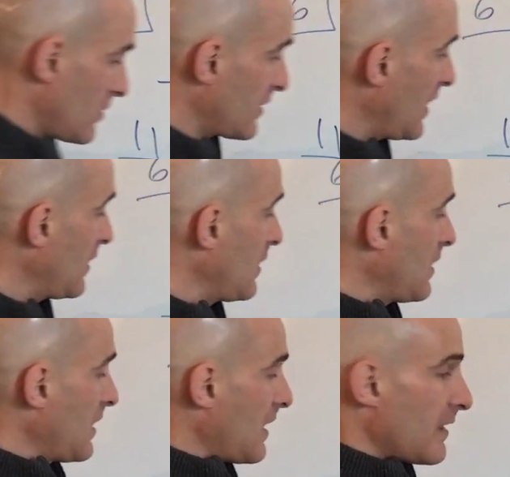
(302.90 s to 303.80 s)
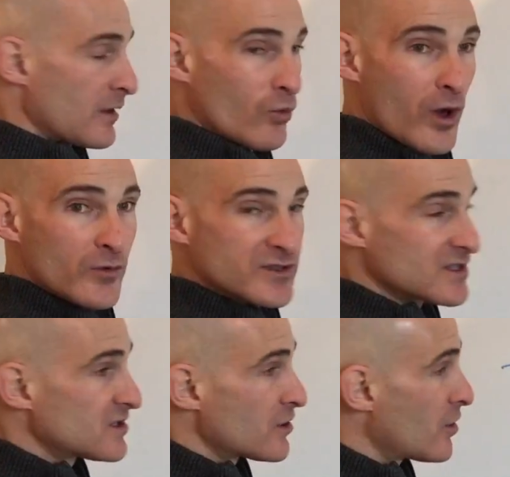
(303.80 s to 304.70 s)
okay, and then one was
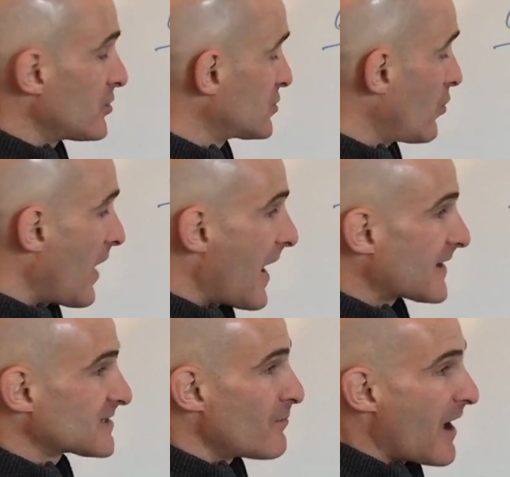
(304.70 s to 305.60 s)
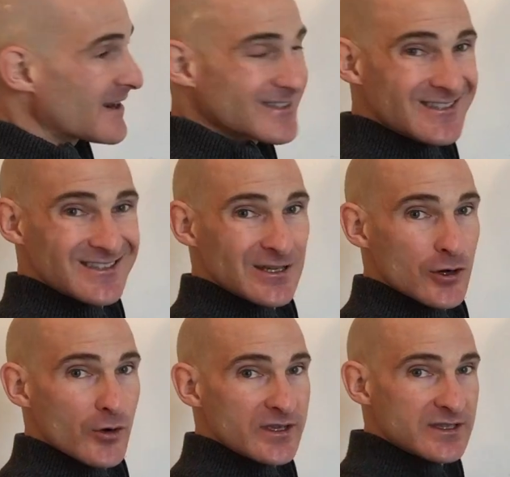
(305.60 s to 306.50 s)
a zero, so x minus the
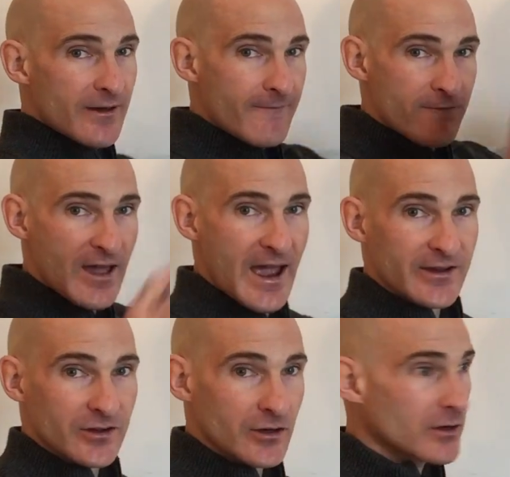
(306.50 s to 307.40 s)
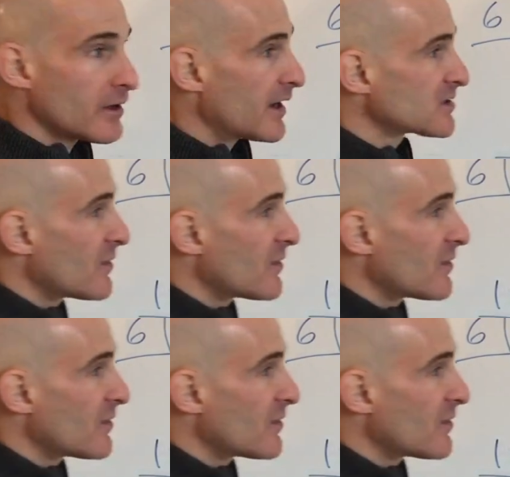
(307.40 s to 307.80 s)
zero is a factor. X